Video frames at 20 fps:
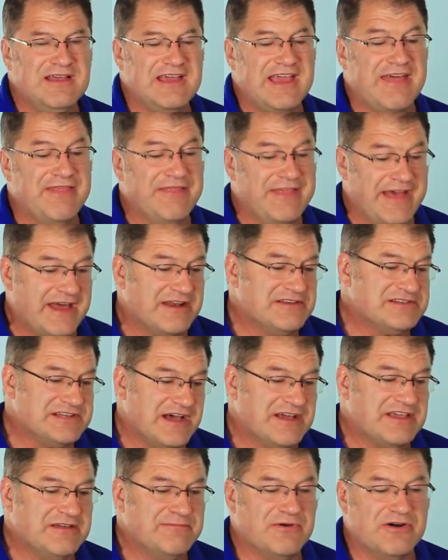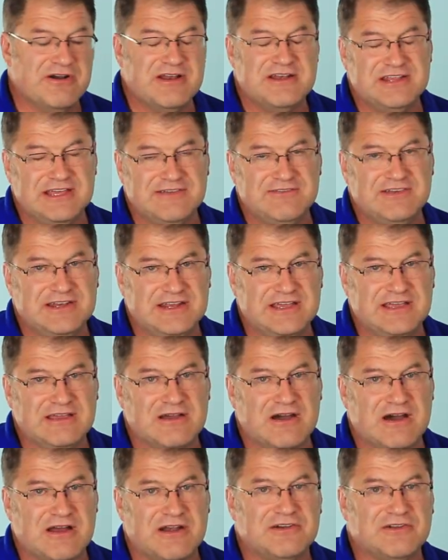And that is how you burn a DVD
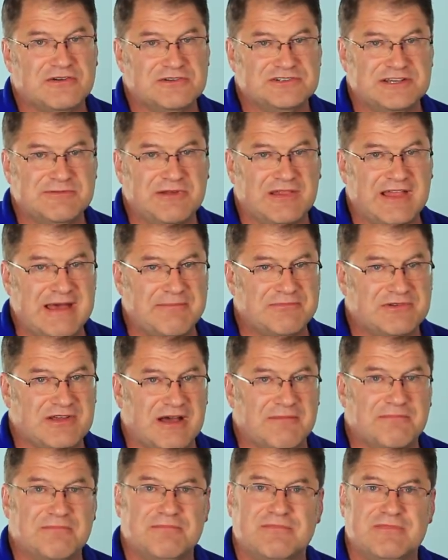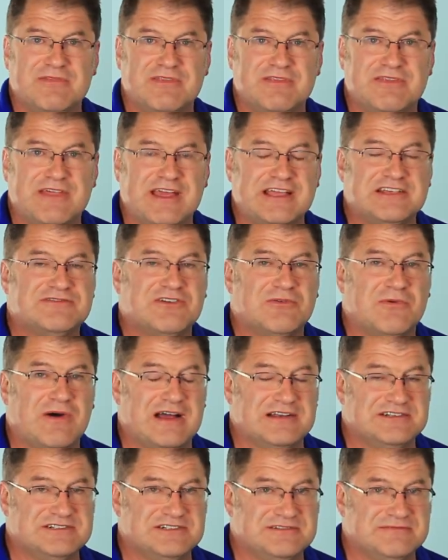on a Toshiba laptop. Thanks for
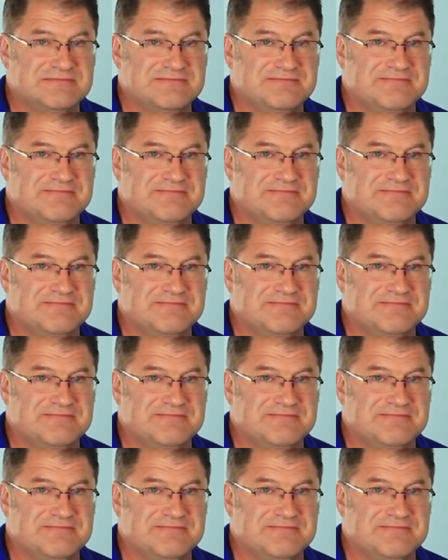watching.